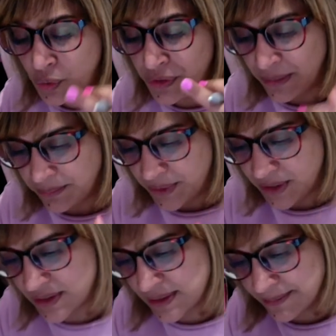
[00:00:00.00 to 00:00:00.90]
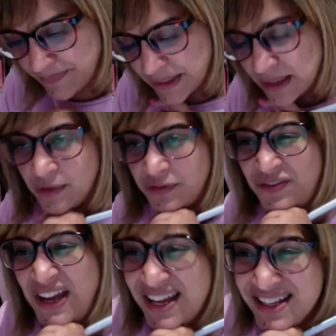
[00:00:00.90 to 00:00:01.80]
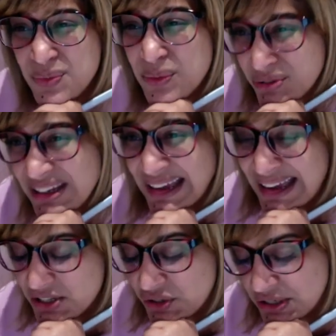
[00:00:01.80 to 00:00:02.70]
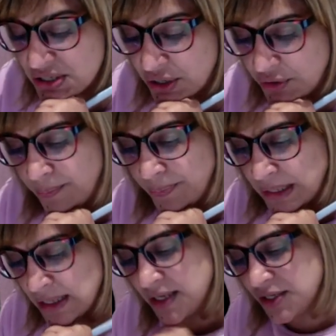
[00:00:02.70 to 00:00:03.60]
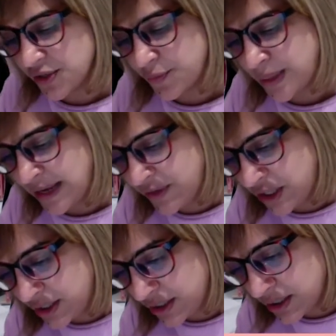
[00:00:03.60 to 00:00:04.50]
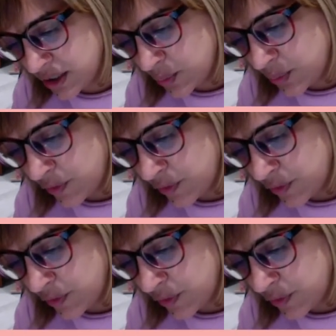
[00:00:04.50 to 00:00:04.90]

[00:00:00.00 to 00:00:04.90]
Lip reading: numbers. But first, we want to get x on its own. So if we have a look, we've got